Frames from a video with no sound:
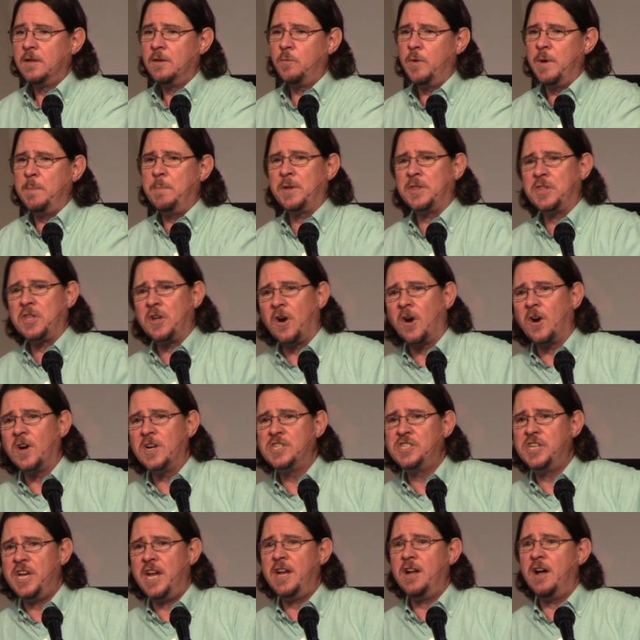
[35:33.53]
We put the
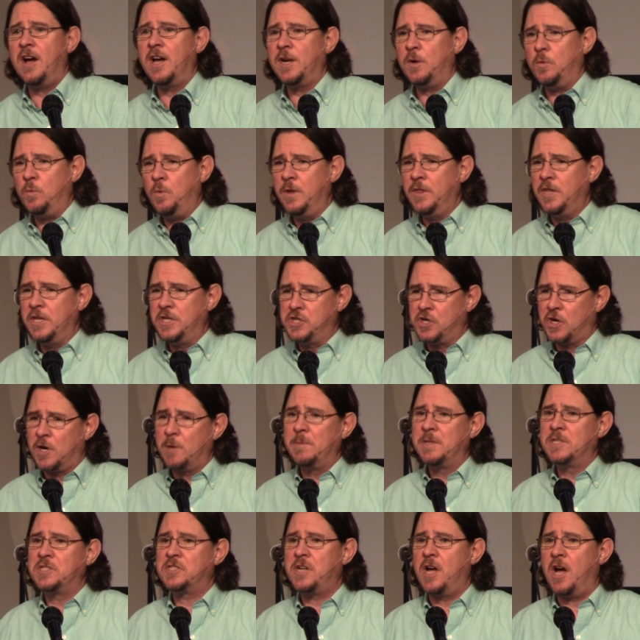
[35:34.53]
hard J on it when the
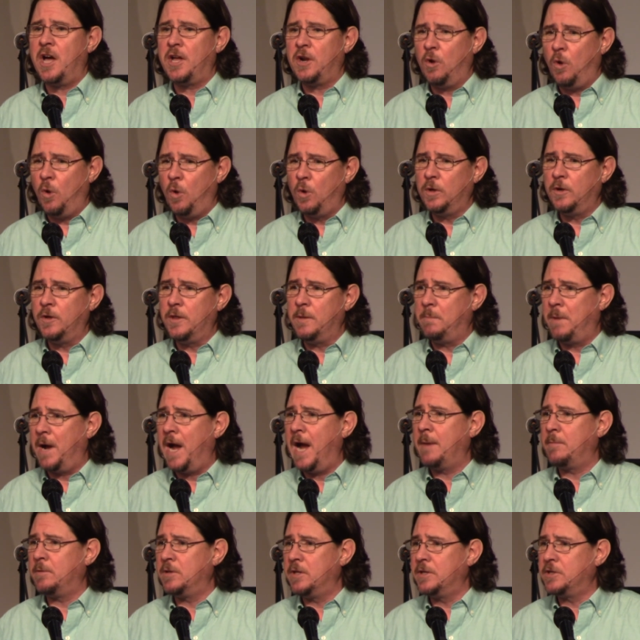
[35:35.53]
Germans got a hold of the
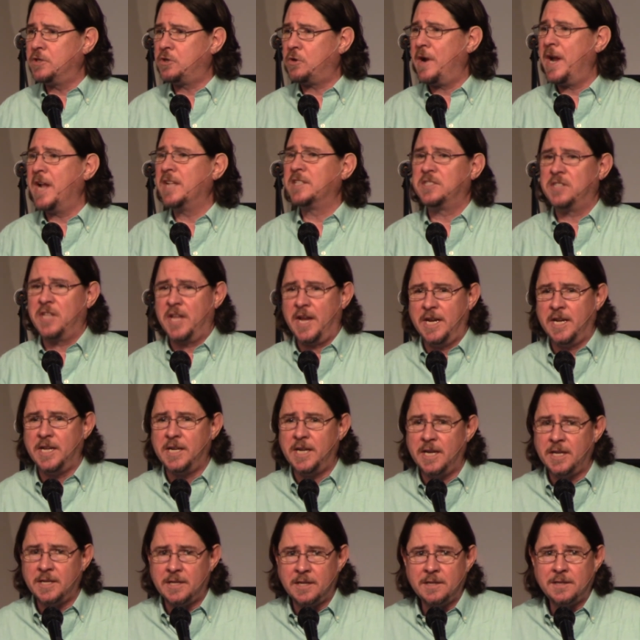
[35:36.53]
Bible and translated
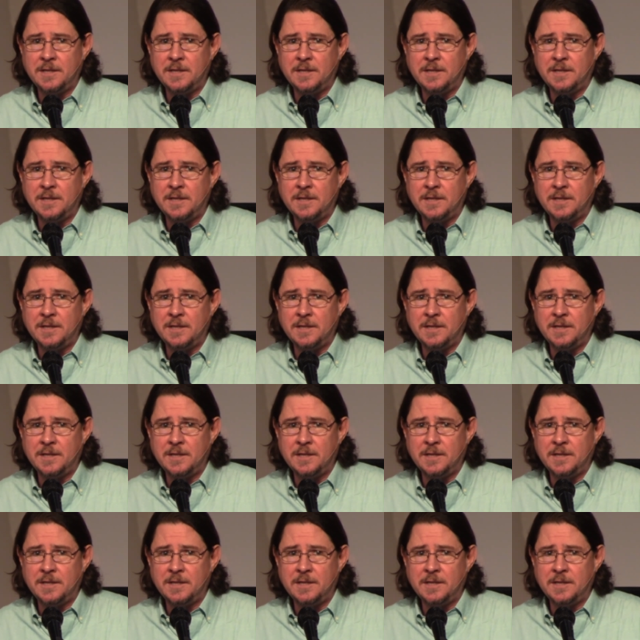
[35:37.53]
it.